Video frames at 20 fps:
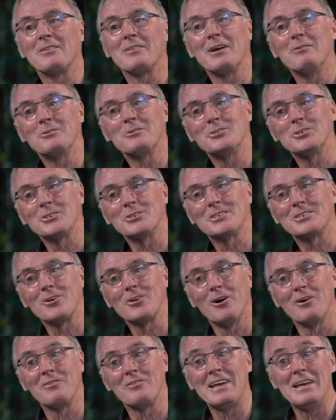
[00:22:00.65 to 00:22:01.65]
They would just
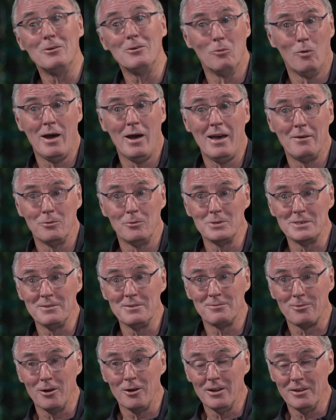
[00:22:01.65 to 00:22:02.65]
sort of eat whatever was in
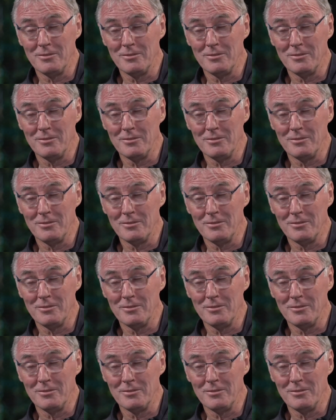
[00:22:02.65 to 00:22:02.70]
front